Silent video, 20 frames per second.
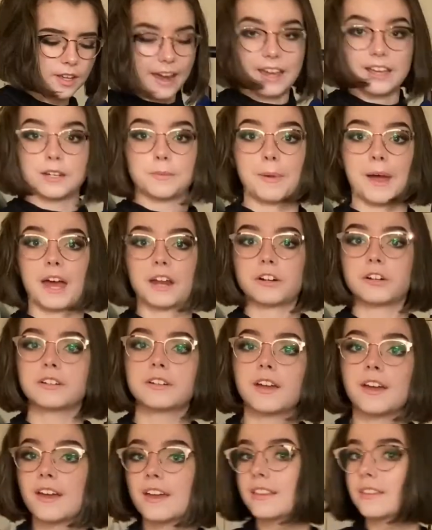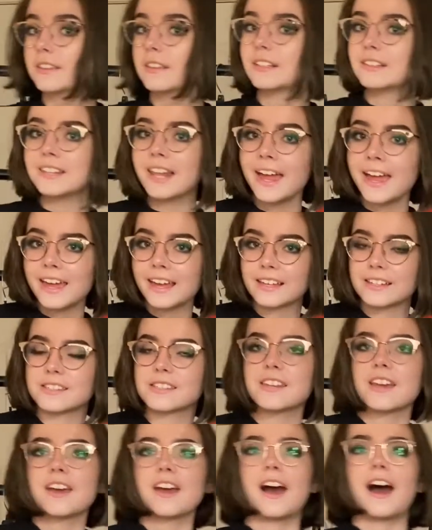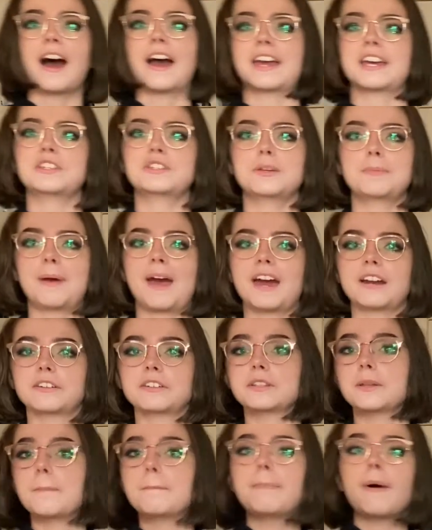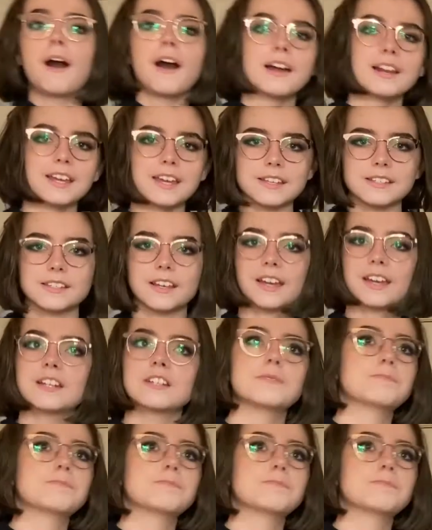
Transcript: I had to pattern the legs, I had to pattern the bodice, I had to